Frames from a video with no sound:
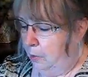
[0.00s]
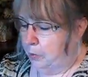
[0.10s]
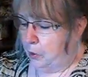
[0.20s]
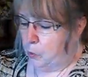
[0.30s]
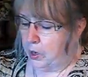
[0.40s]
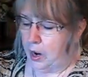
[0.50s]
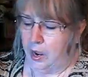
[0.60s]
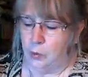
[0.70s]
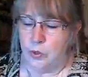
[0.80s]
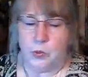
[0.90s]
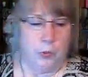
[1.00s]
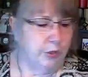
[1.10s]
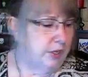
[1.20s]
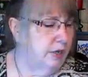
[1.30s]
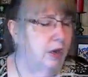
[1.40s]
But what I was
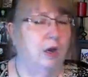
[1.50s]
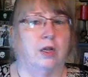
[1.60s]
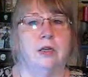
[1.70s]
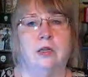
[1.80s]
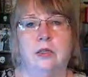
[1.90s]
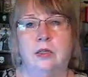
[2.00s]
working on